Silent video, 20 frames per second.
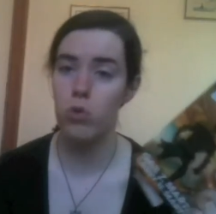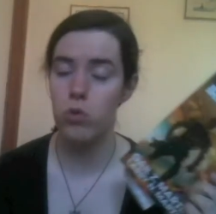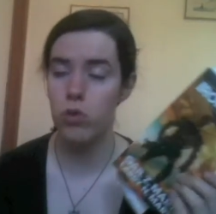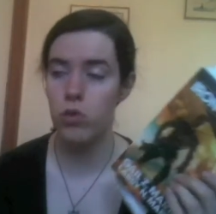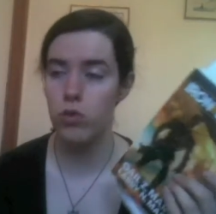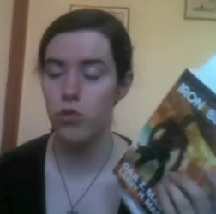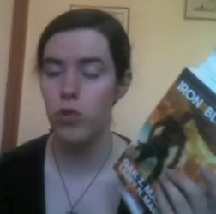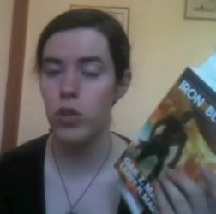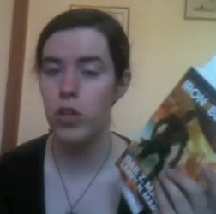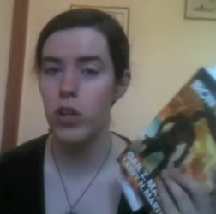the
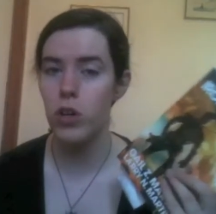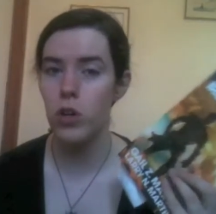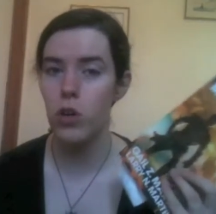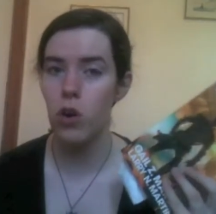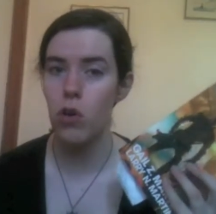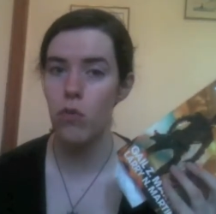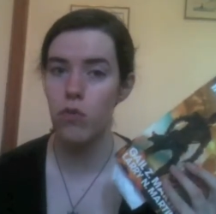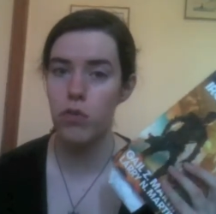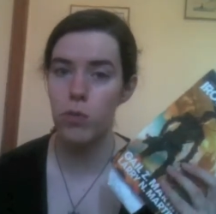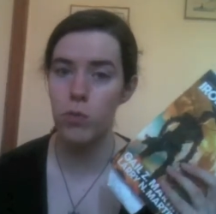trio
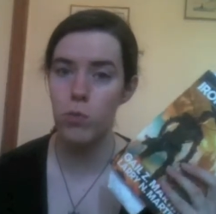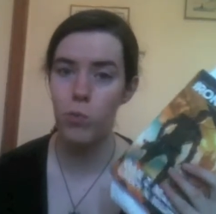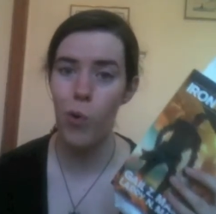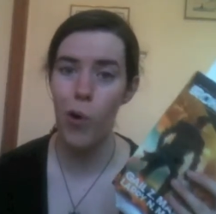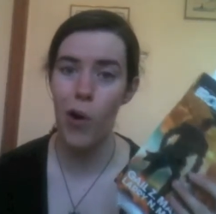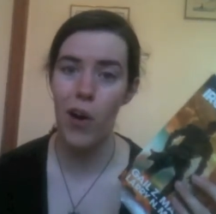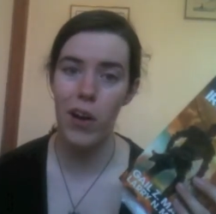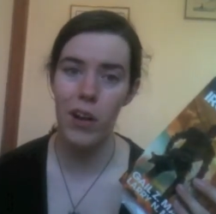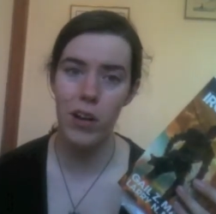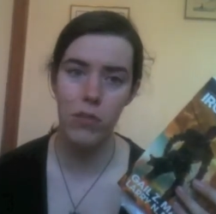of them
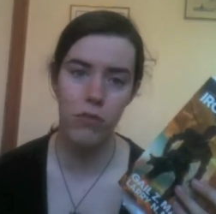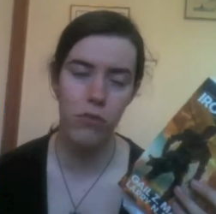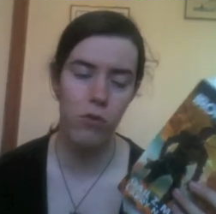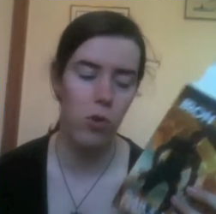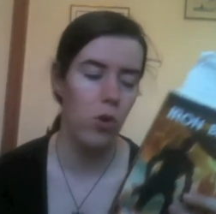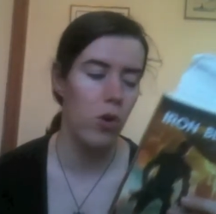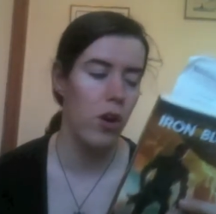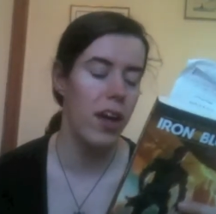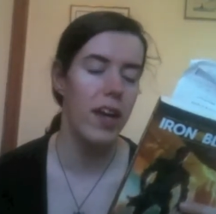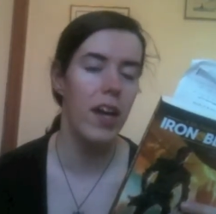work
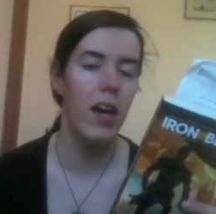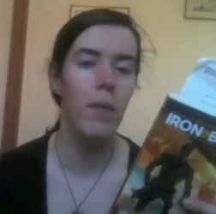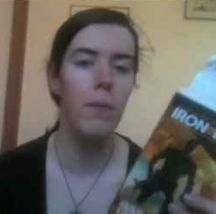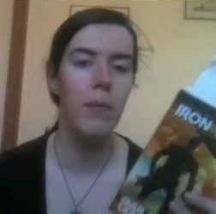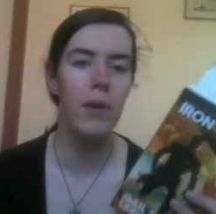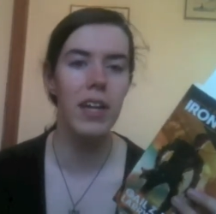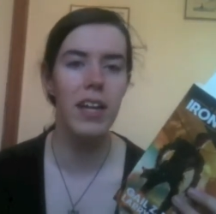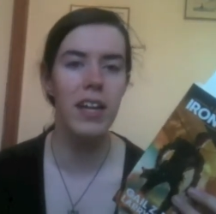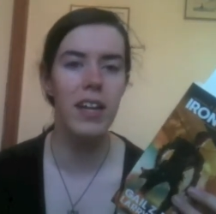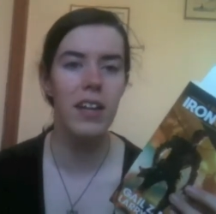for a
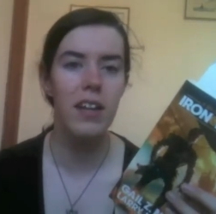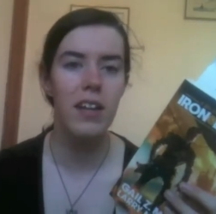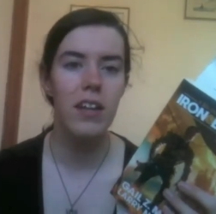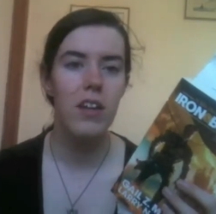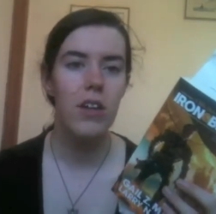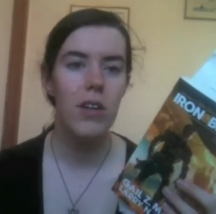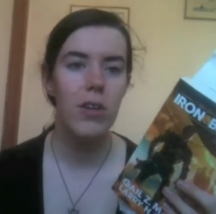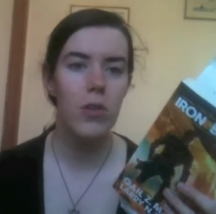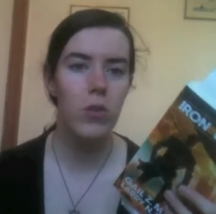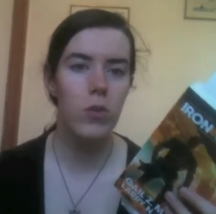company
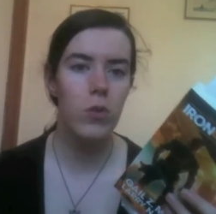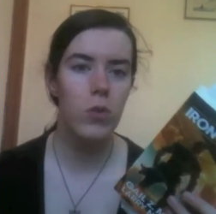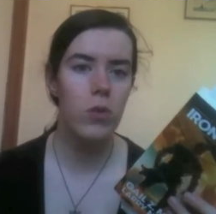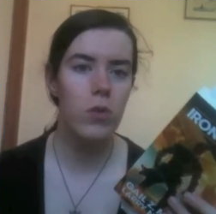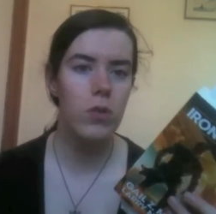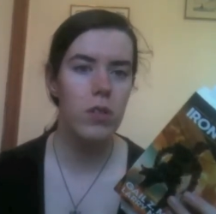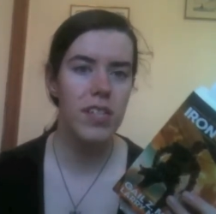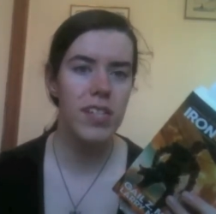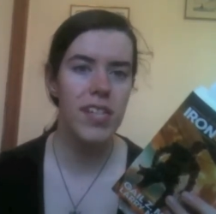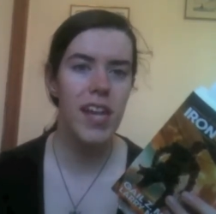who
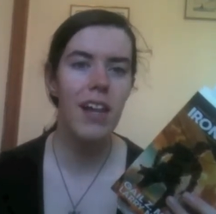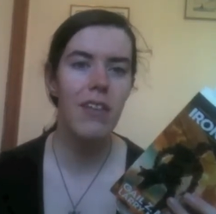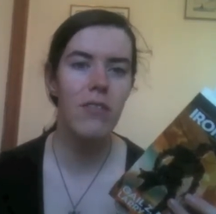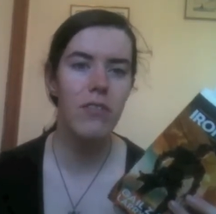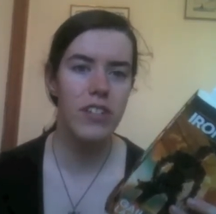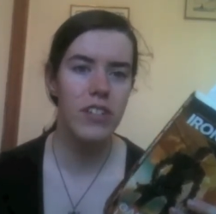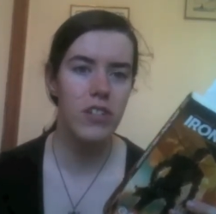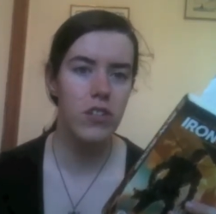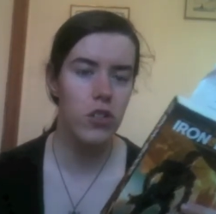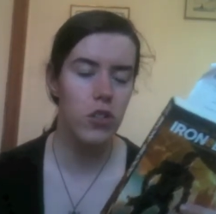
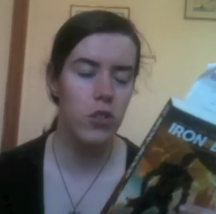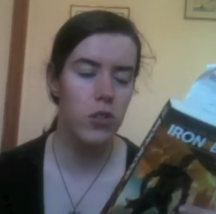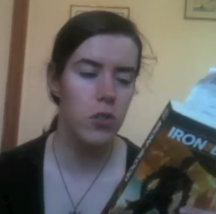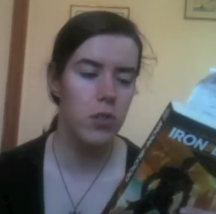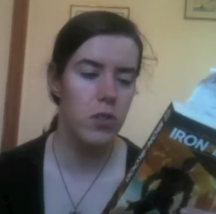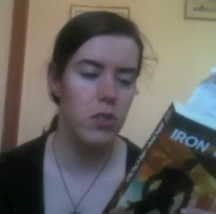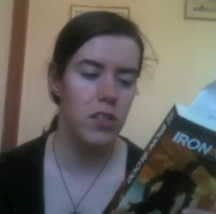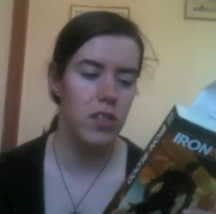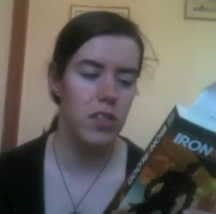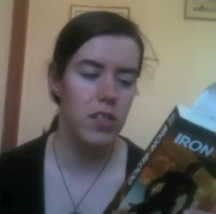salvage
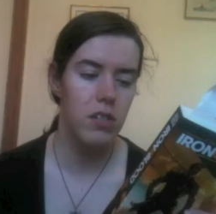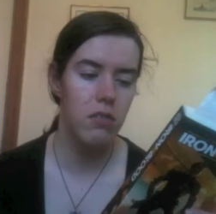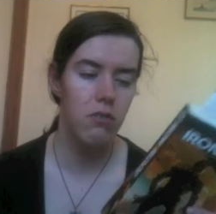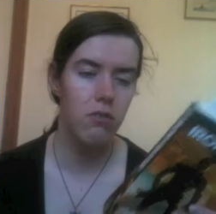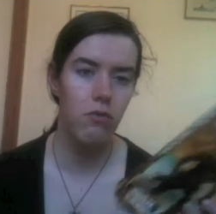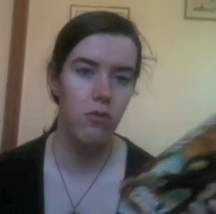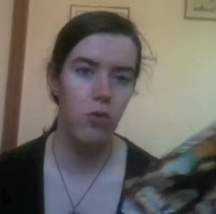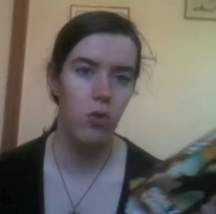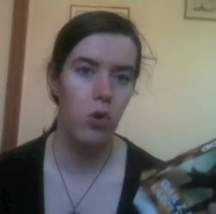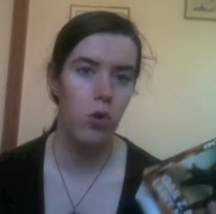goods
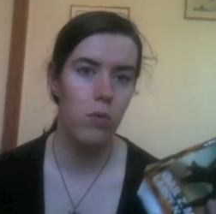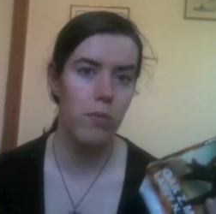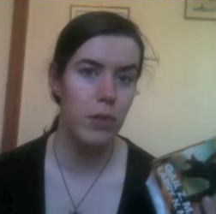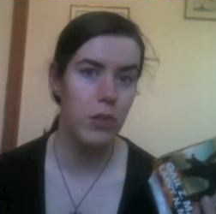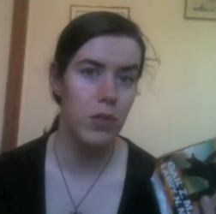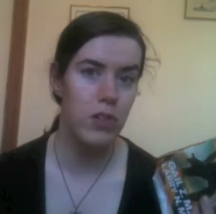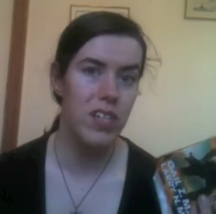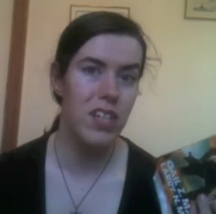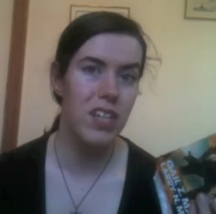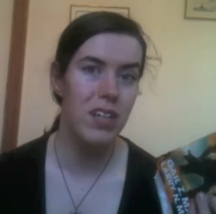for
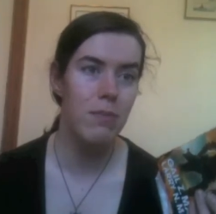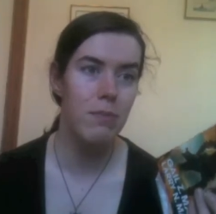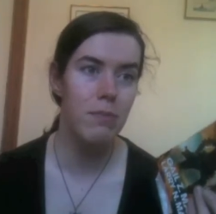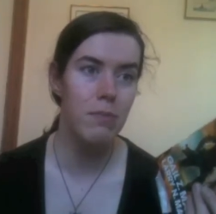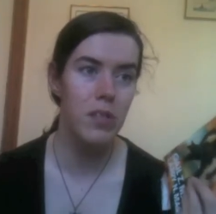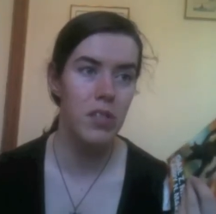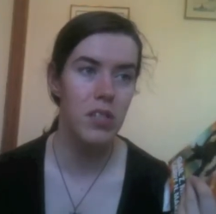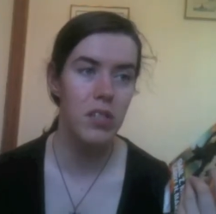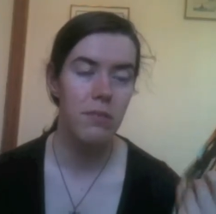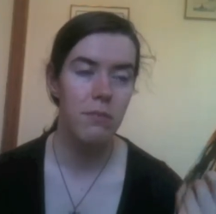
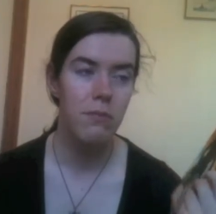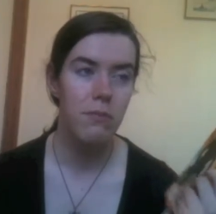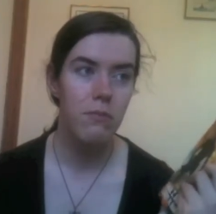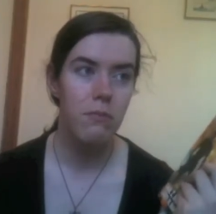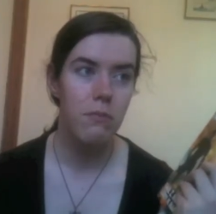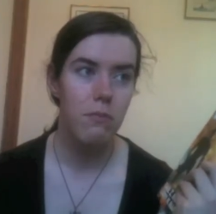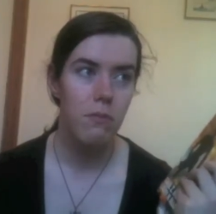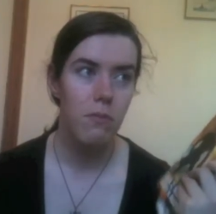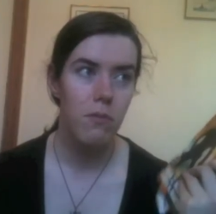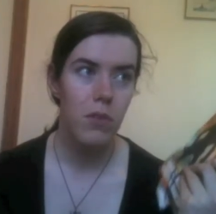museums
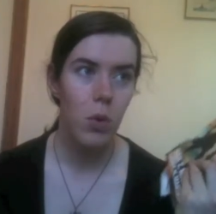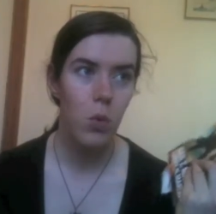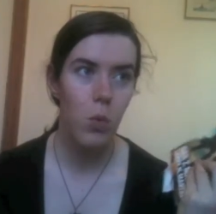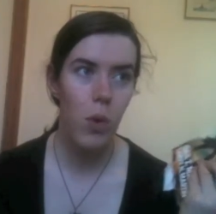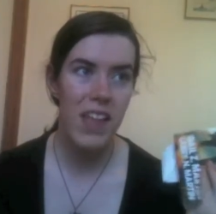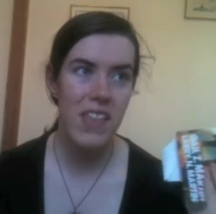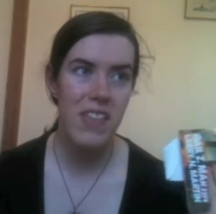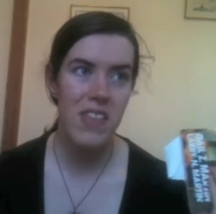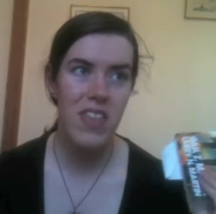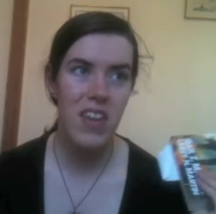
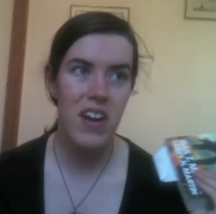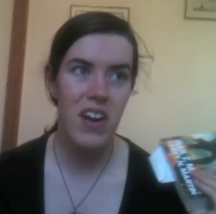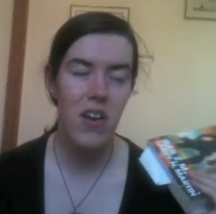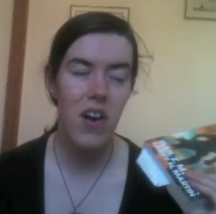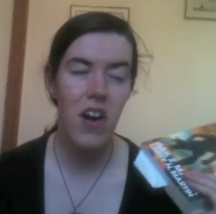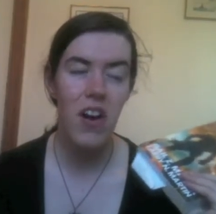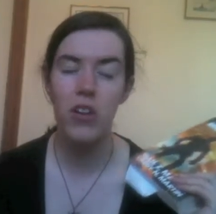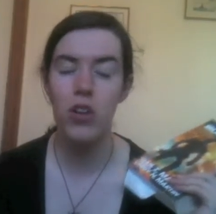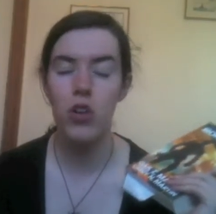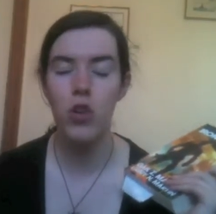when there
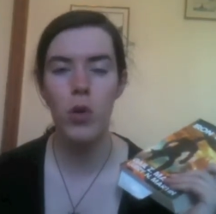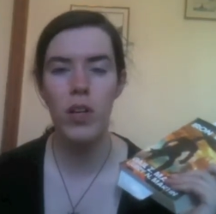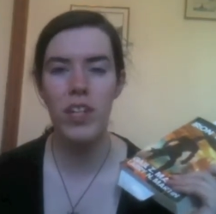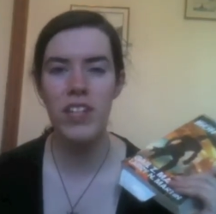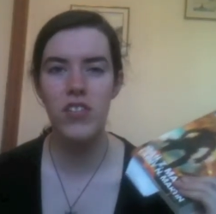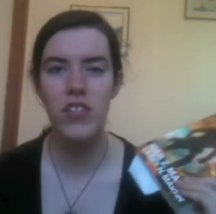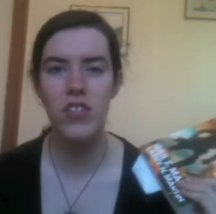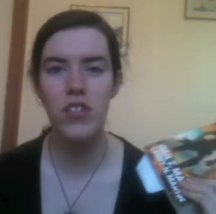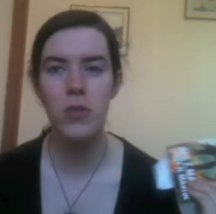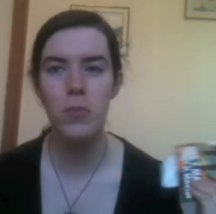are
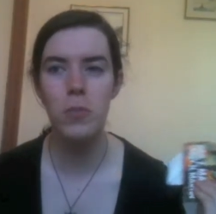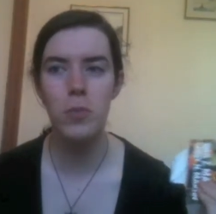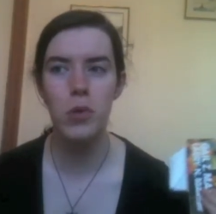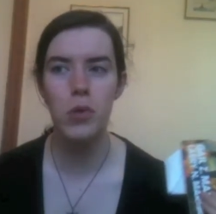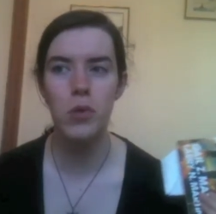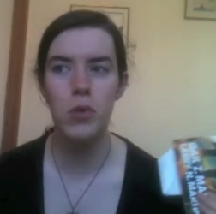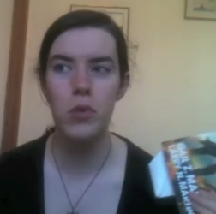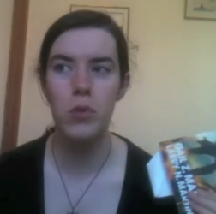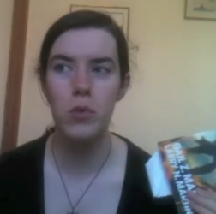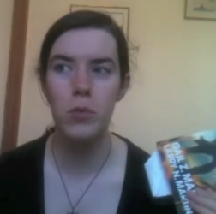
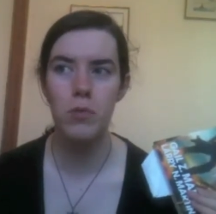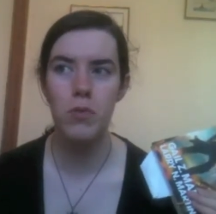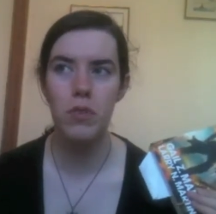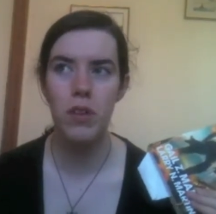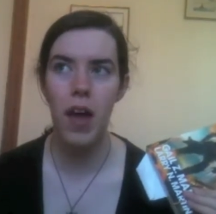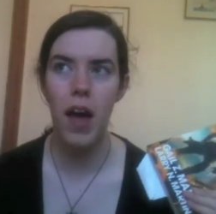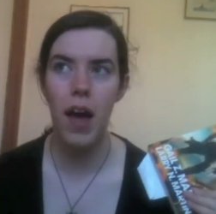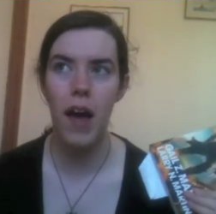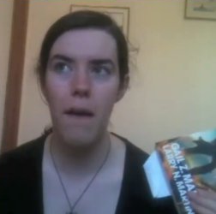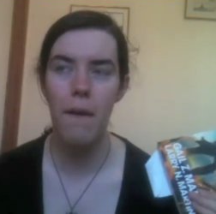questionable
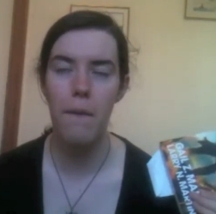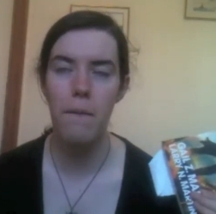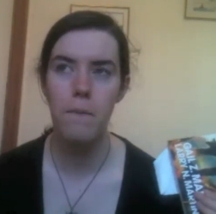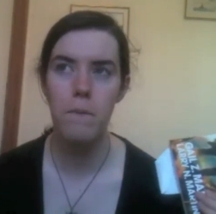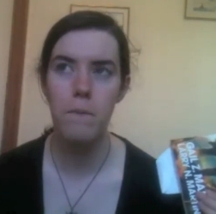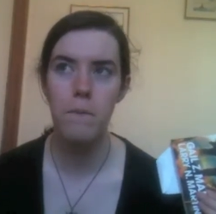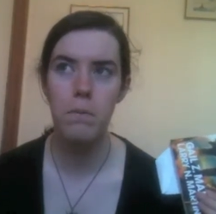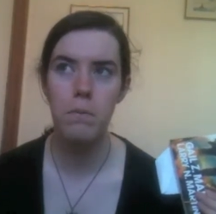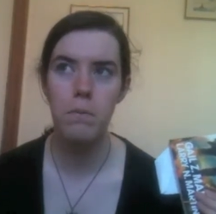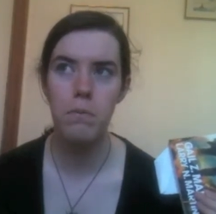
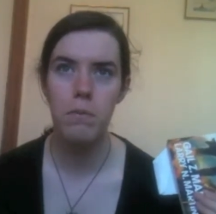um,